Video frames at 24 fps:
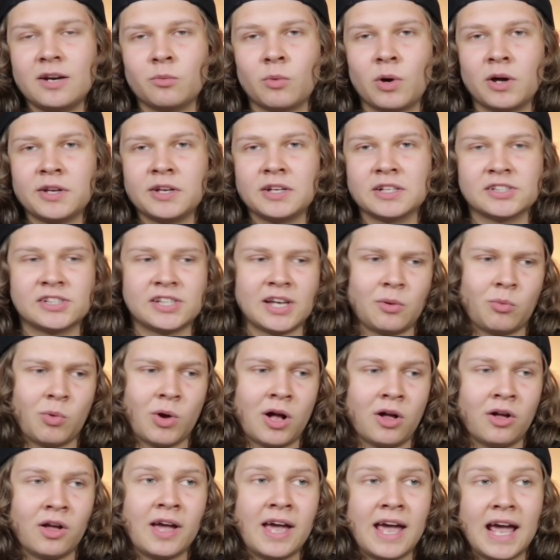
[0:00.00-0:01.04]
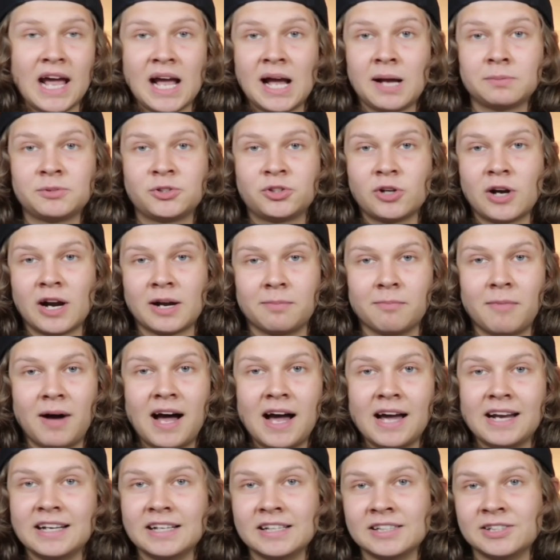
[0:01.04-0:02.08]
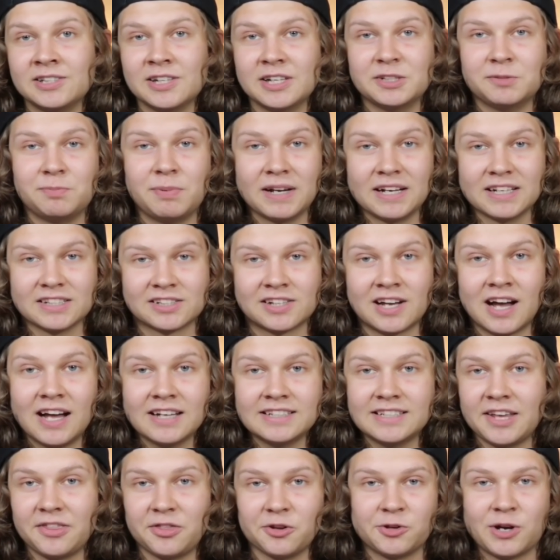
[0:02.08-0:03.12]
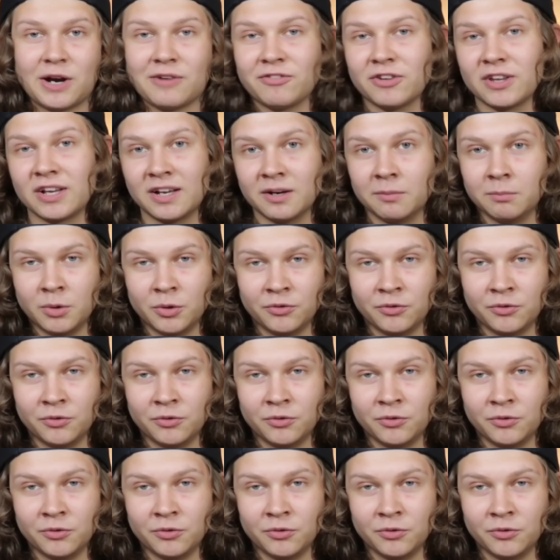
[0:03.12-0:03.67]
And while you could say, well, Abstract Mind isn't as big as Kanye, they're definitely going to